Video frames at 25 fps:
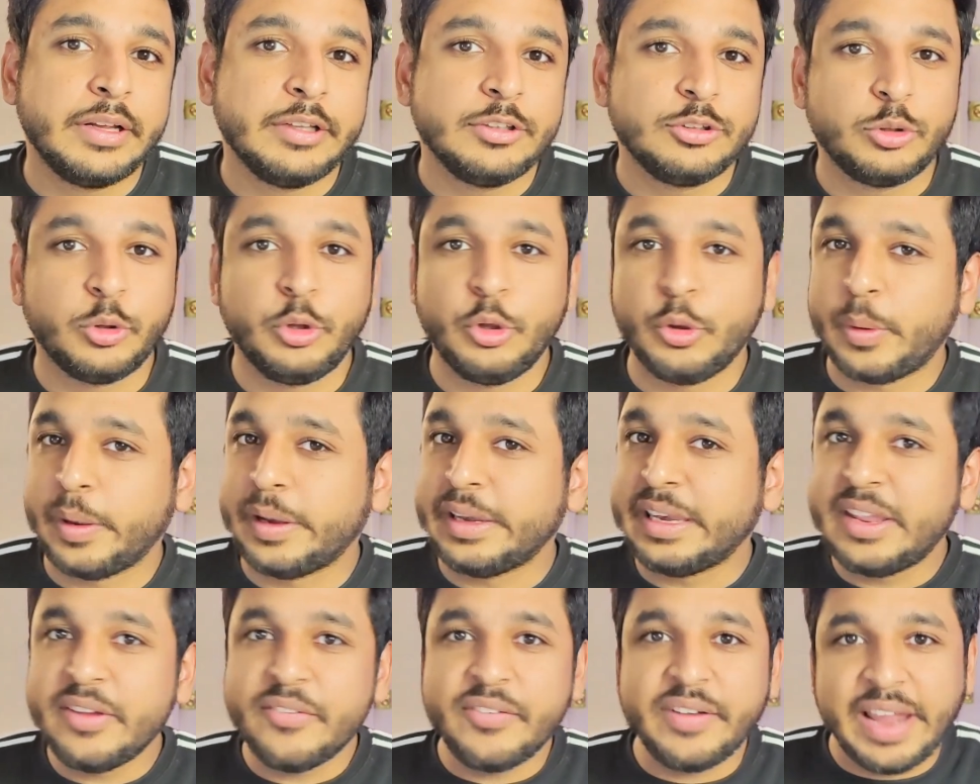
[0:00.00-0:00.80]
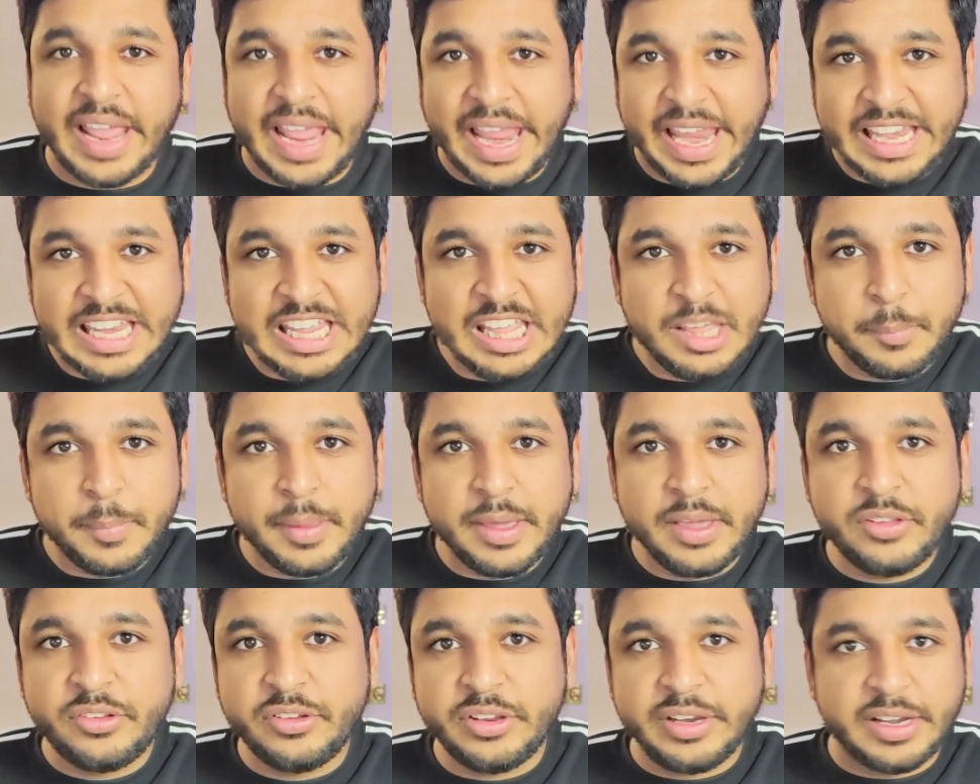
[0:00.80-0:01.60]
so you can give it any
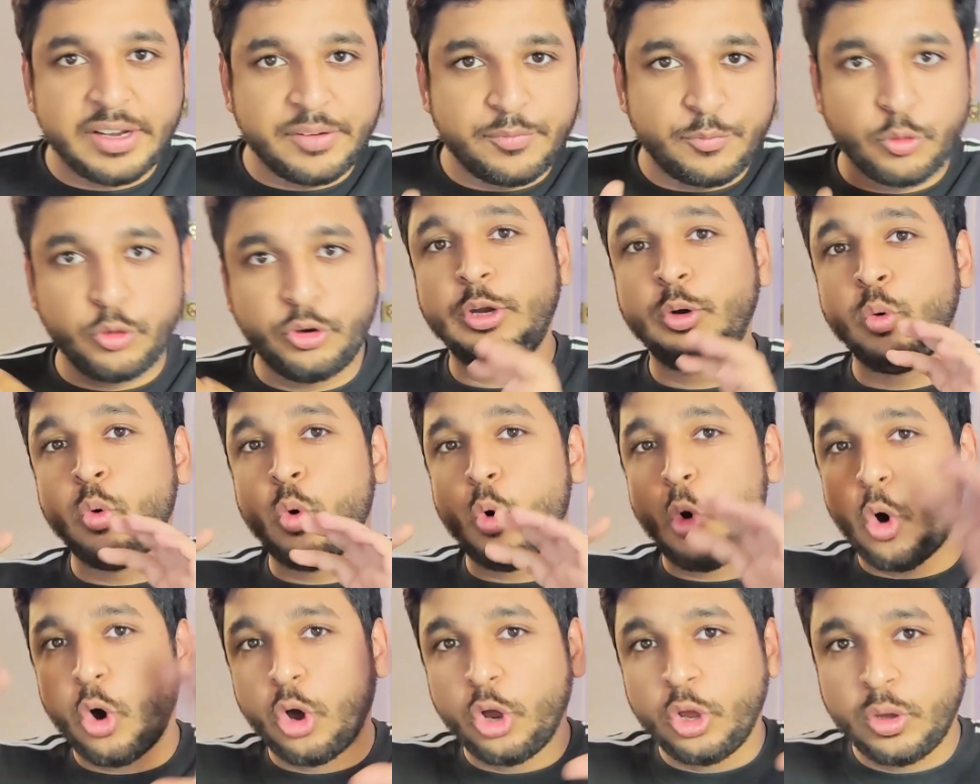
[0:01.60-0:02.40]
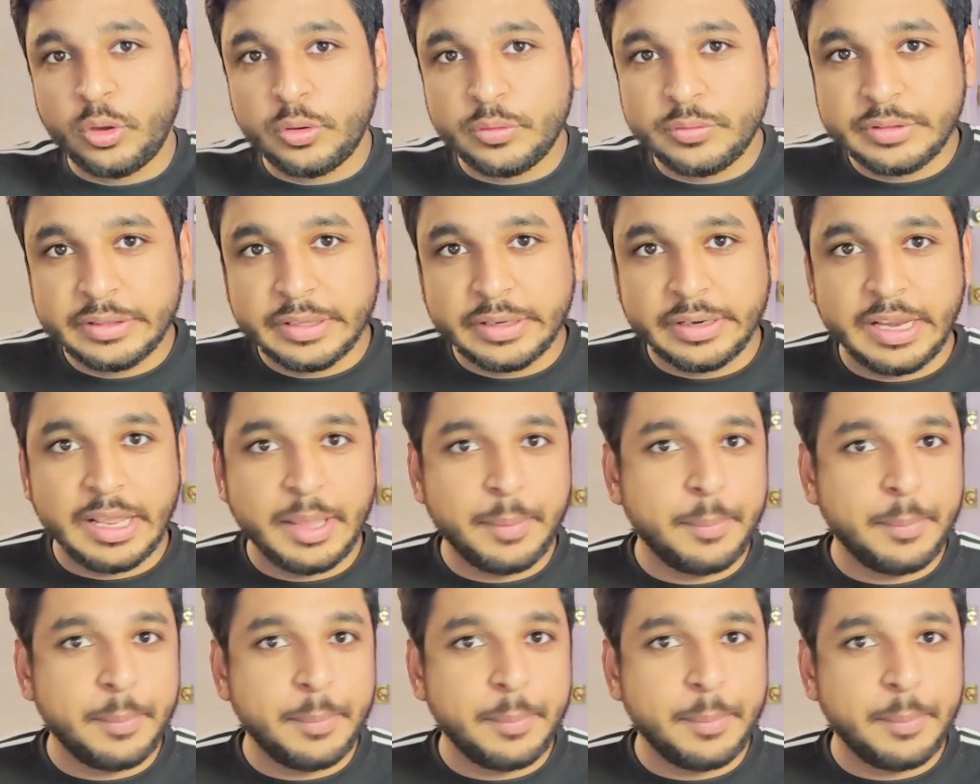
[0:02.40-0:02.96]
image it would do all the